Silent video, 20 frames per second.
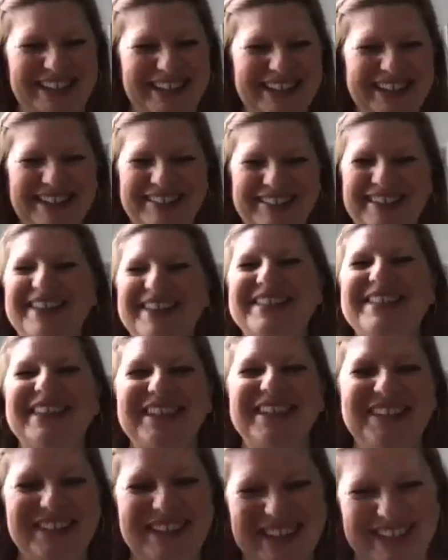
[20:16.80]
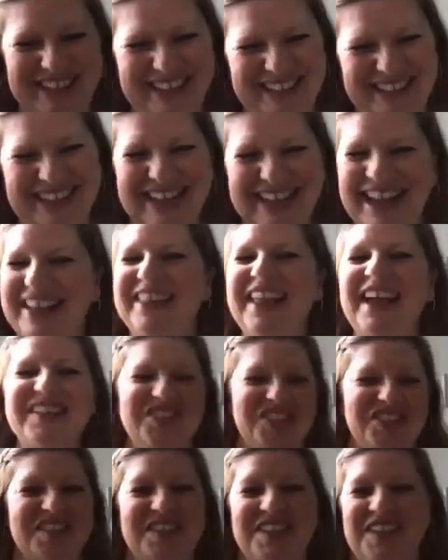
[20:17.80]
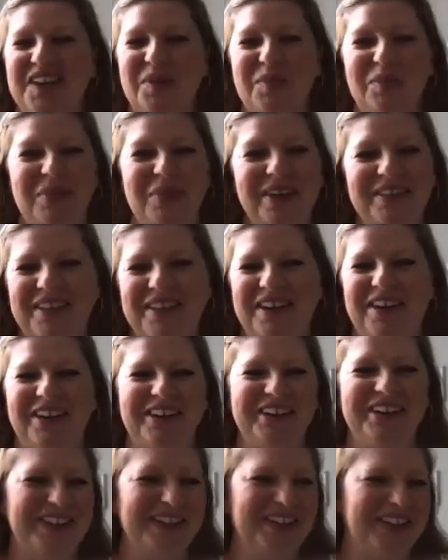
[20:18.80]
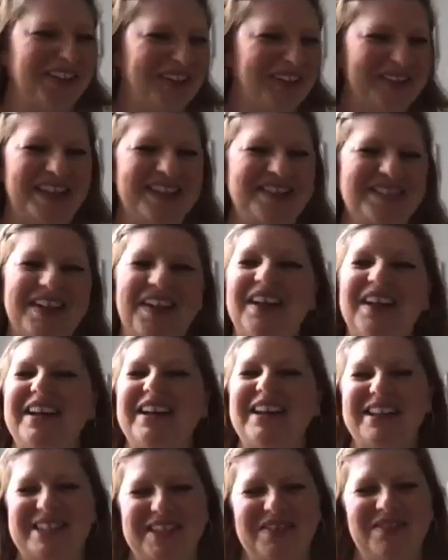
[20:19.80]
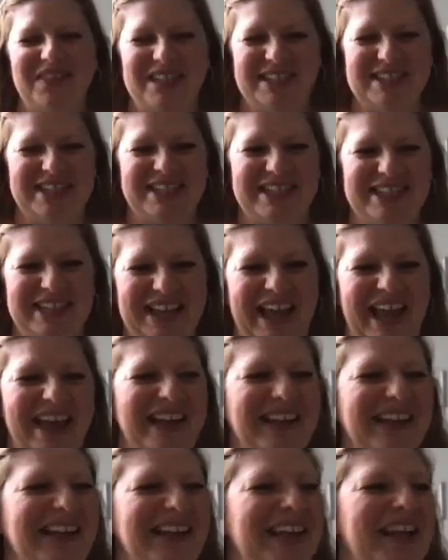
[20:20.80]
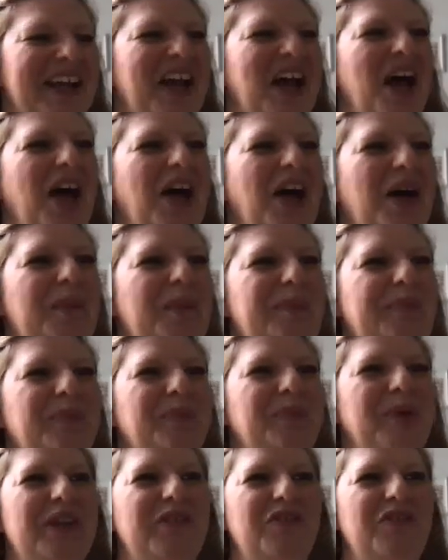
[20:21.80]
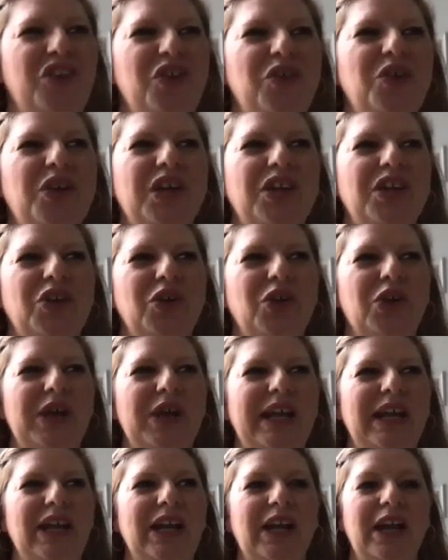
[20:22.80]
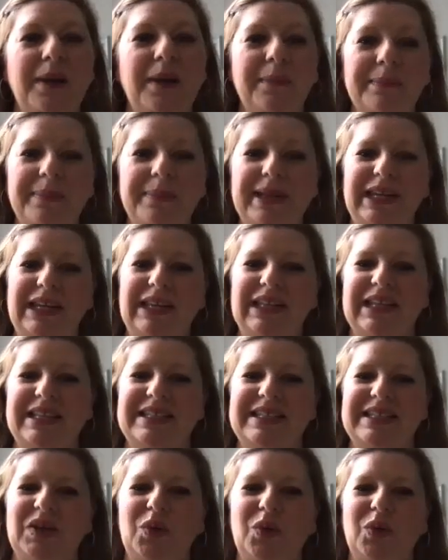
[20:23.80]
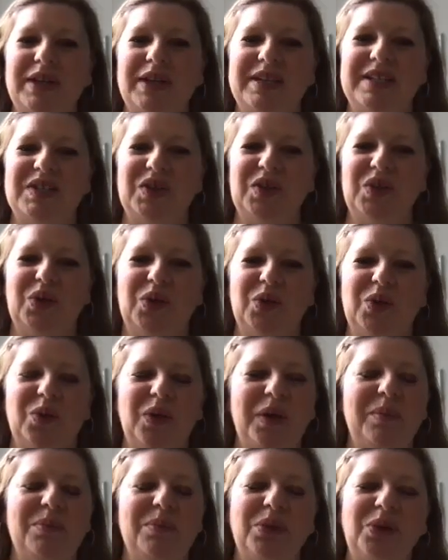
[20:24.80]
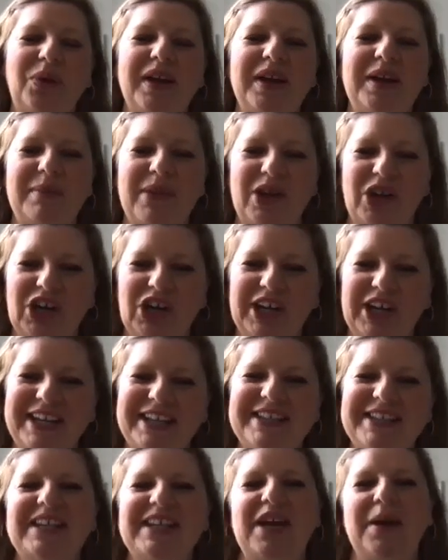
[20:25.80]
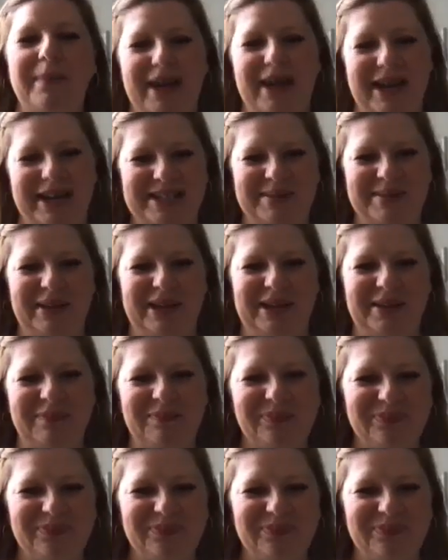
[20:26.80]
because that's just that's not an easy visa to get. But if you can create a company that's going to employ Americans, come back to me.